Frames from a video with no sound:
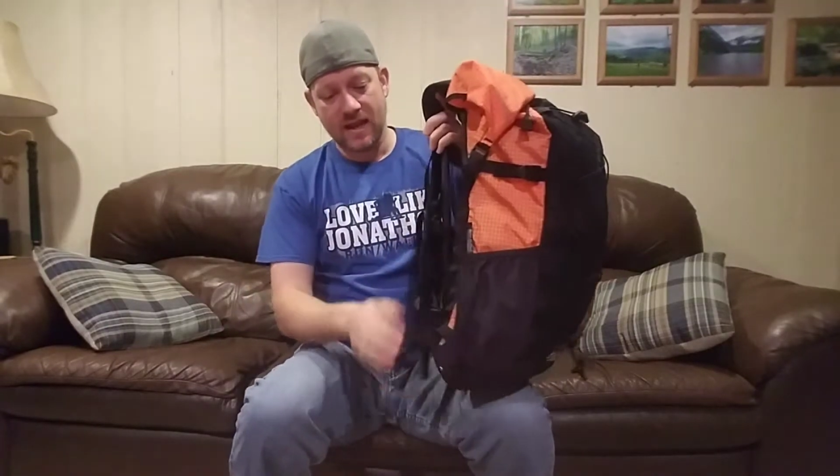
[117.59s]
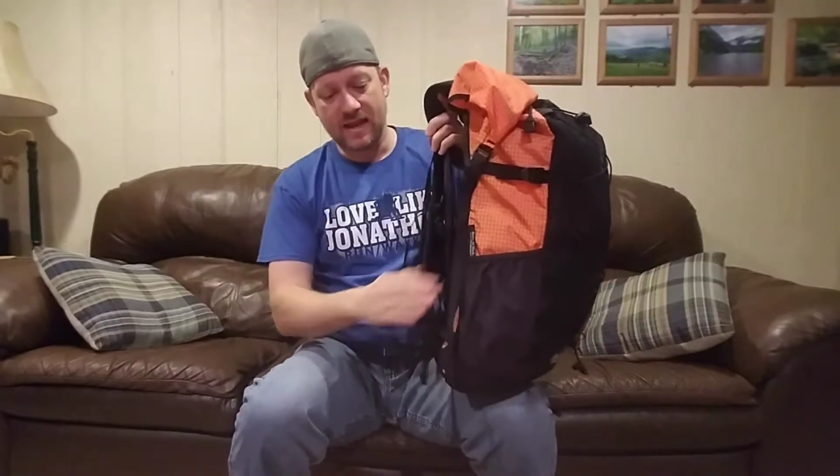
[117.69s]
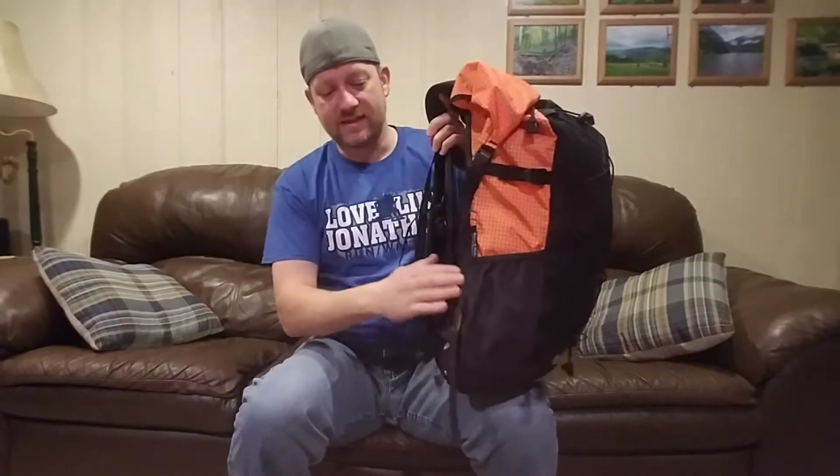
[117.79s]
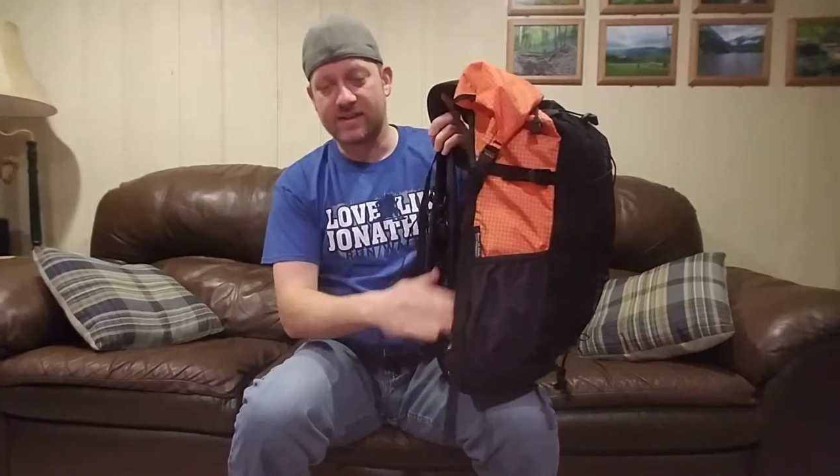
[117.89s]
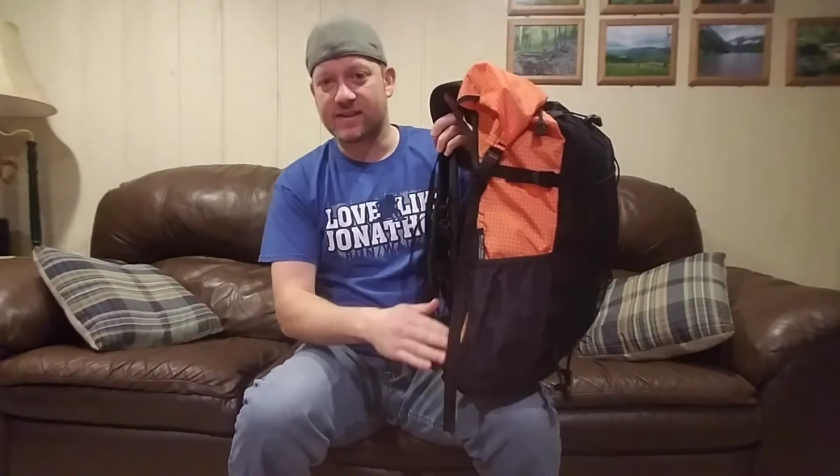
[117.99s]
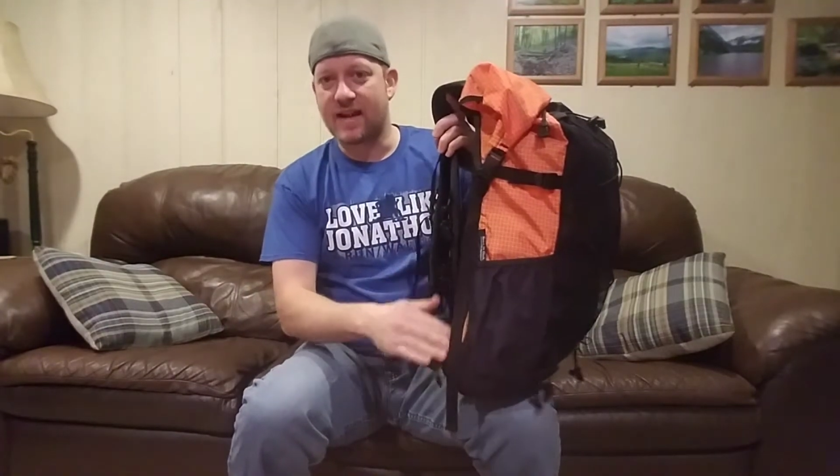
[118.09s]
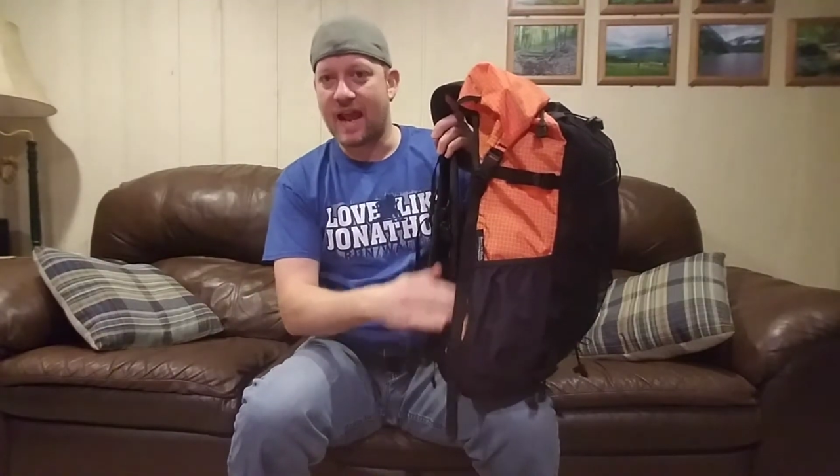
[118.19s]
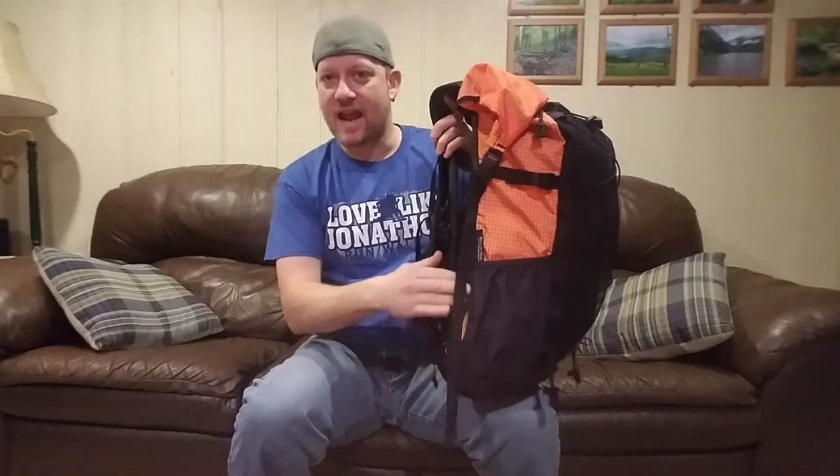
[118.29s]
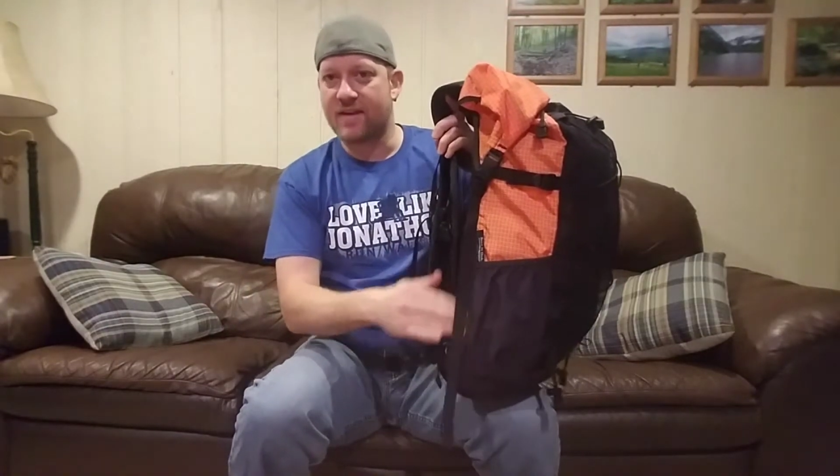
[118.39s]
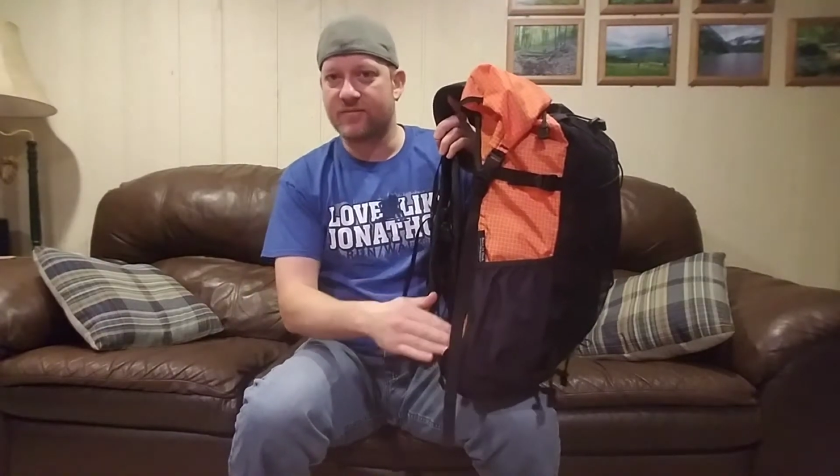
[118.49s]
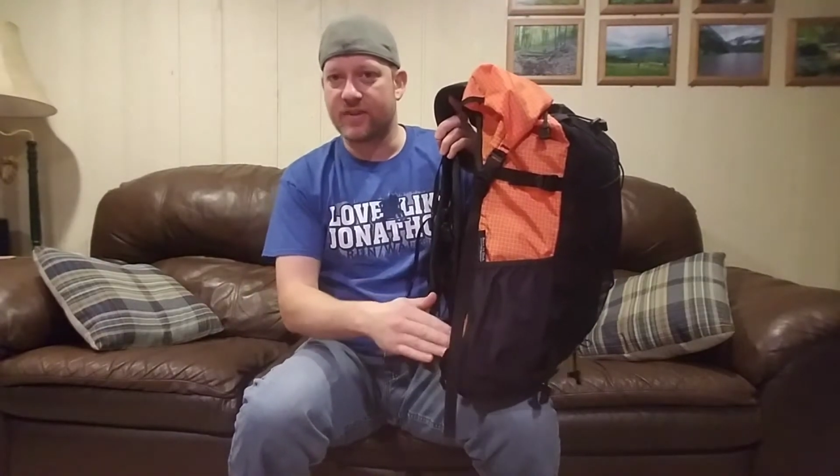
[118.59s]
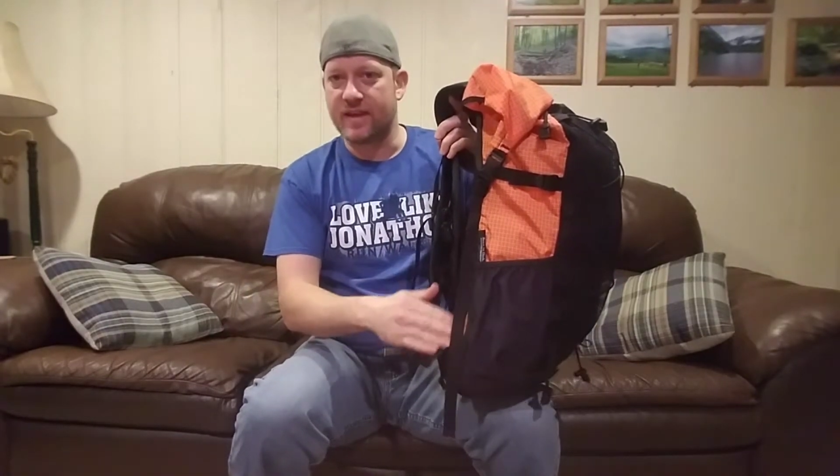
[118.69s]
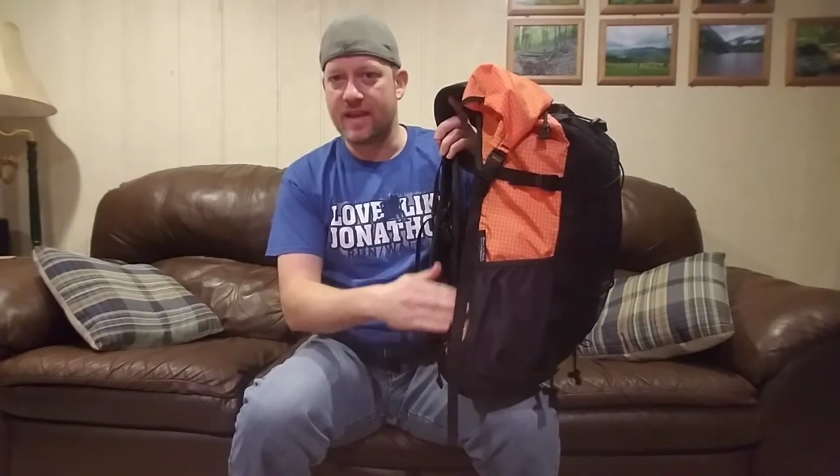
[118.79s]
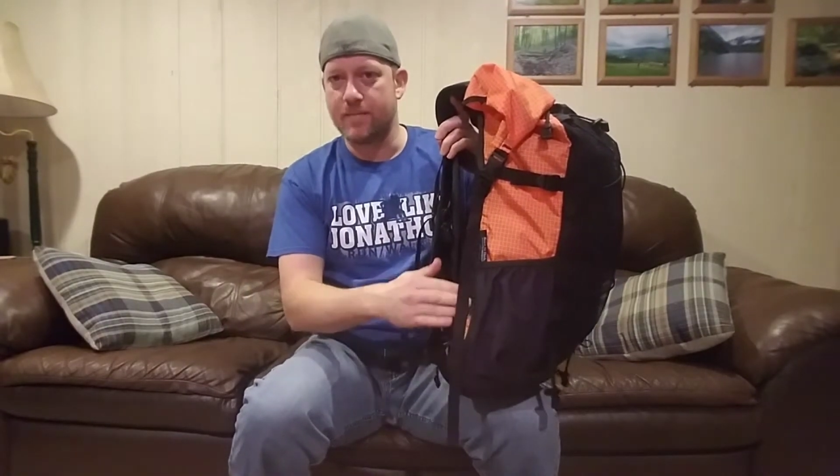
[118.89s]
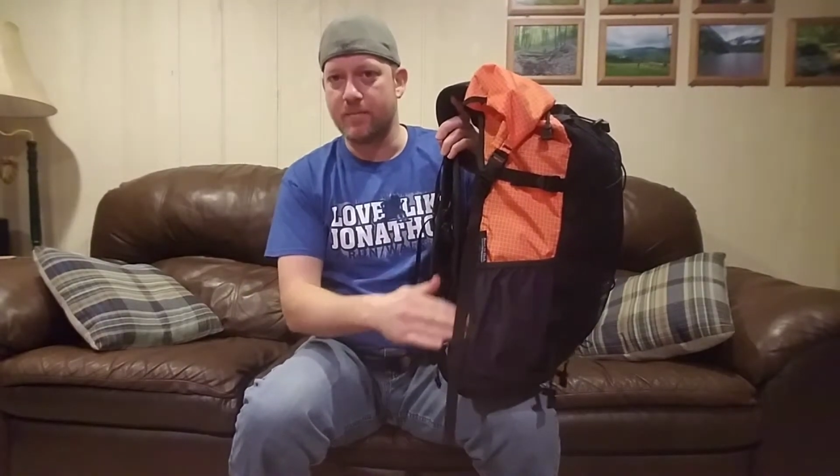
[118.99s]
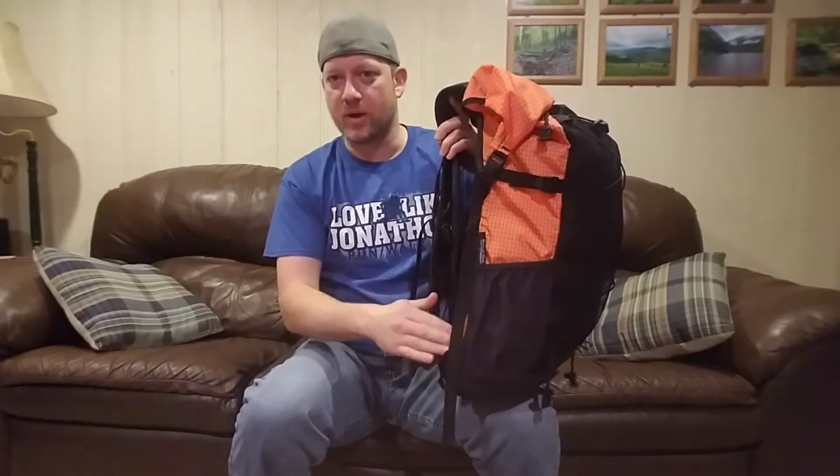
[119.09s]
It doesn't have the hip